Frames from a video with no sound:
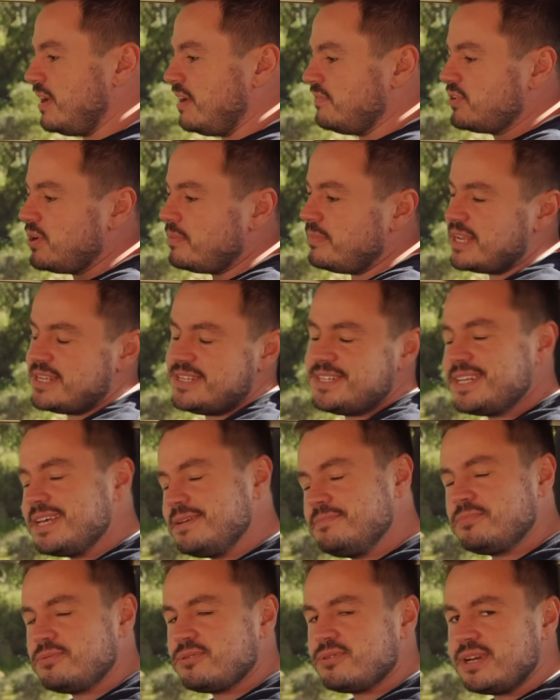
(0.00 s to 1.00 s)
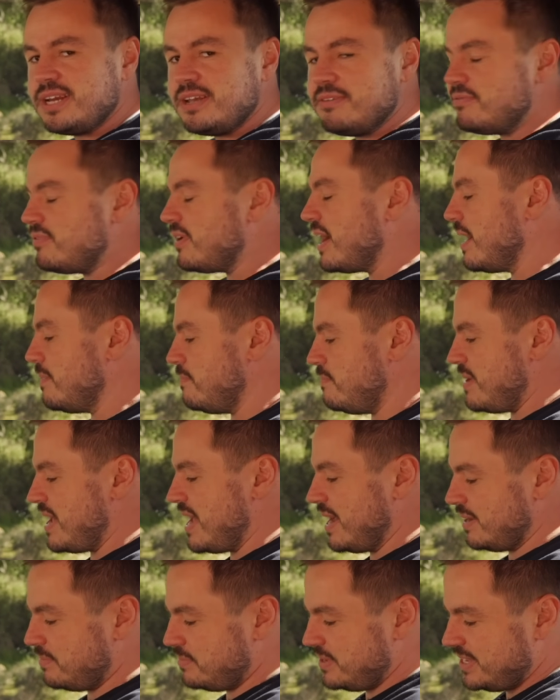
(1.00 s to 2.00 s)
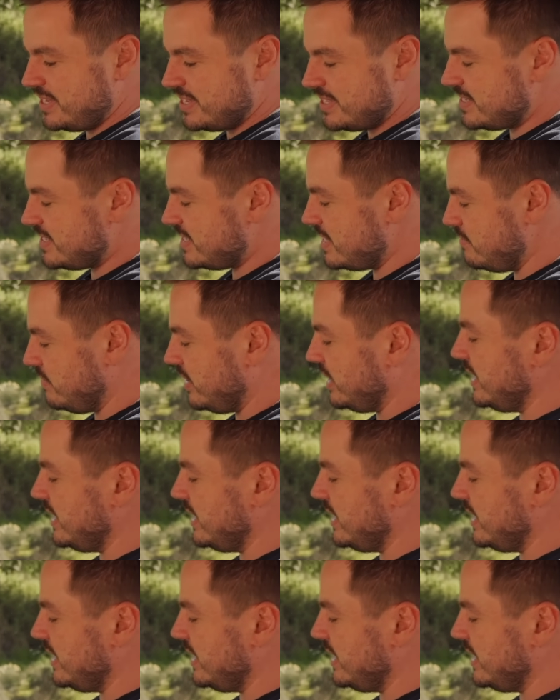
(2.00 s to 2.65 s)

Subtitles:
I've got my seat pretty far back, but you can see my